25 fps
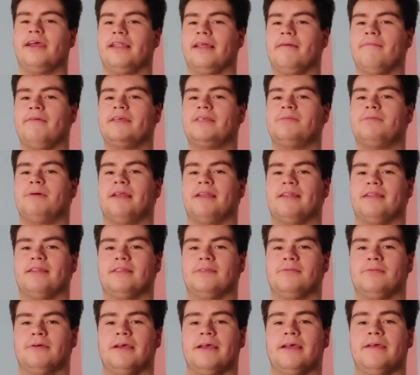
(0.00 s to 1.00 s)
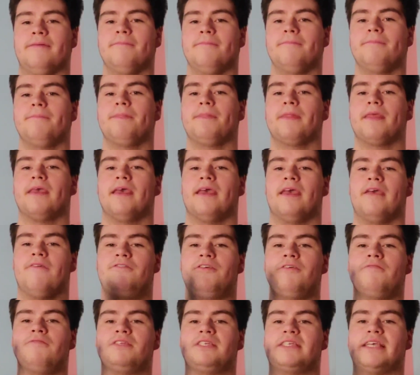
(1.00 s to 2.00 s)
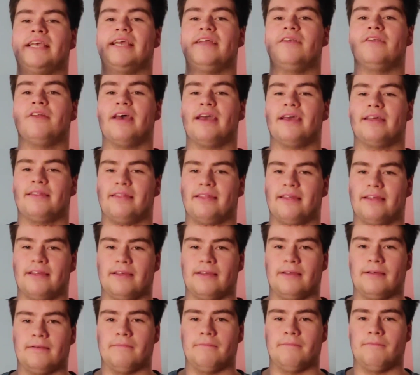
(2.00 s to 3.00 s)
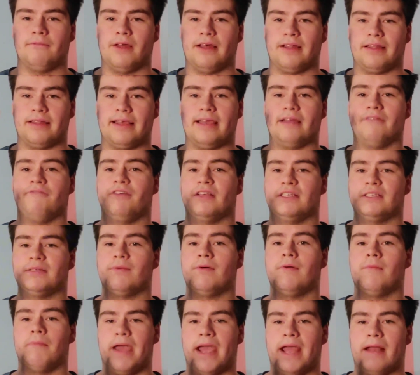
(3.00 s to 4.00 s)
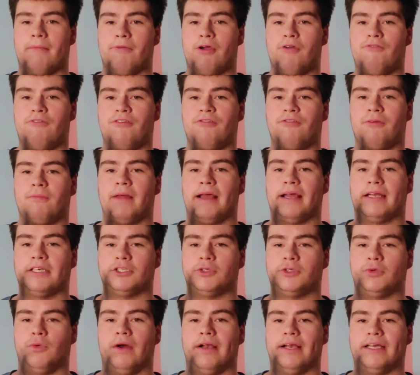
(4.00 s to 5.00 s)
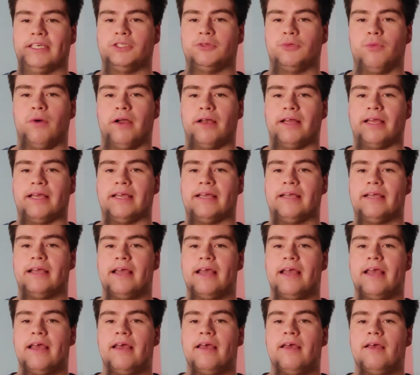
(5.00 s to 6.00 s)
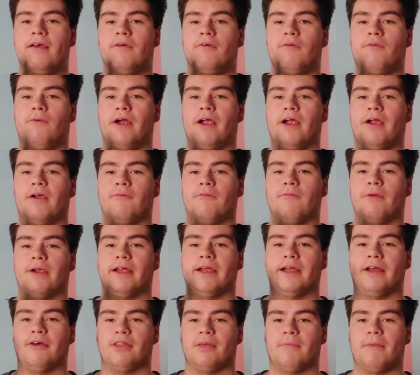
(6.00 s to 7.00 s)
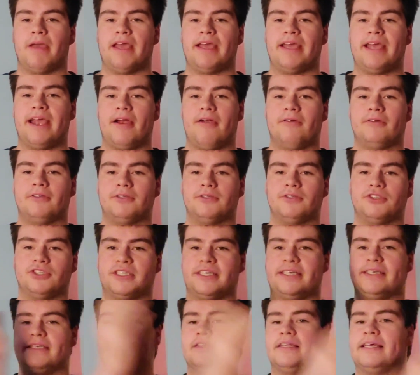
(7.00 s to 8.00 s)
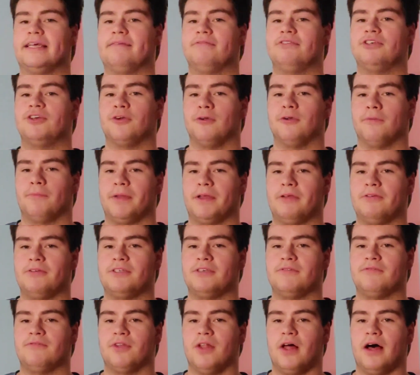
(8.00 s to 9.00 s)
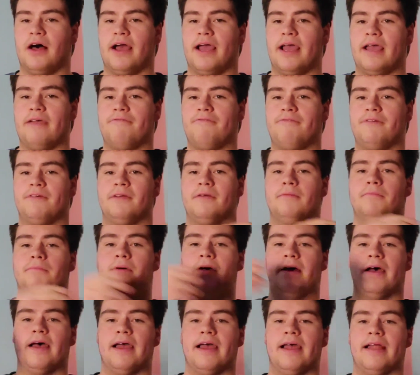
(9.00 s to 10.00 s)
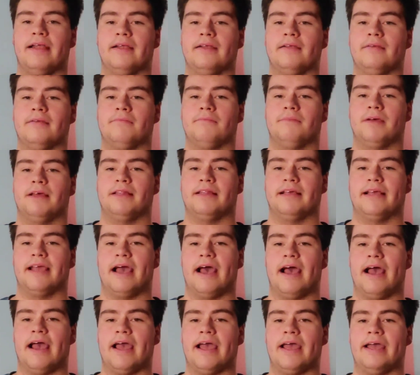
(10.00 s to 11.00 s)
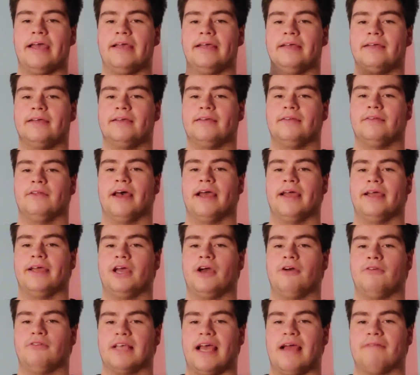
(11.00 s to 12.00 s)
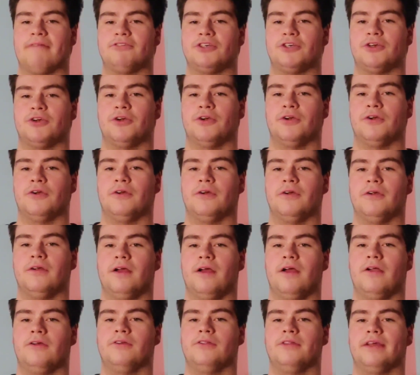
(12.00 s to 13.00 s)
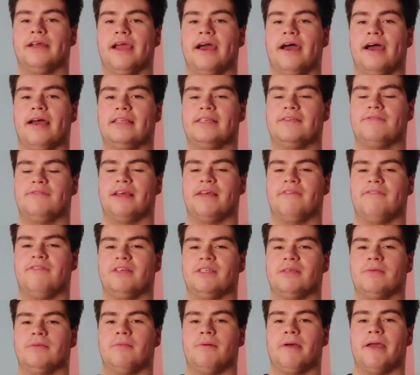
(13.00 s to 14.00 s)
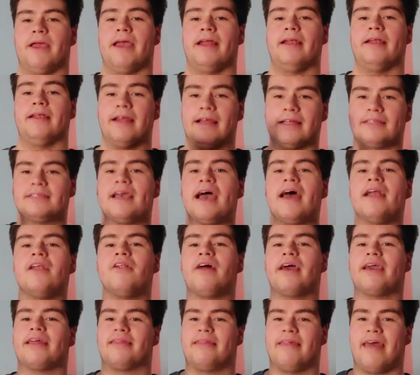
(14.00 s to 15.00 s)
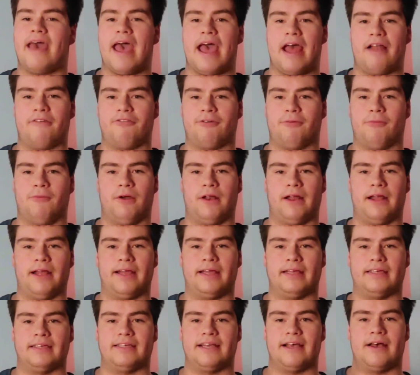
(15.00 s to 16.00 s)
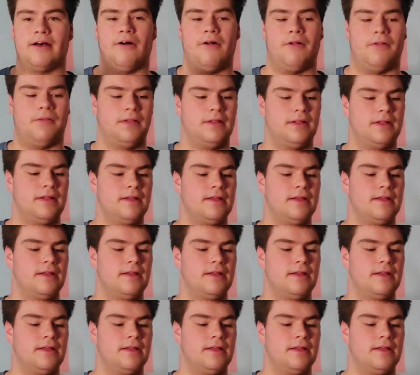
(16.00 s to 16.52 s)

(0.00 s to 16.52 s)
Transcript: Let me explain it this way. If you've seen like the Invisible Man movie from like 2020, where you know the main character, she leaves her abusive life, but the guy like goes after her under the guise of the Invisible Man. It's kind of like that from what I can tell.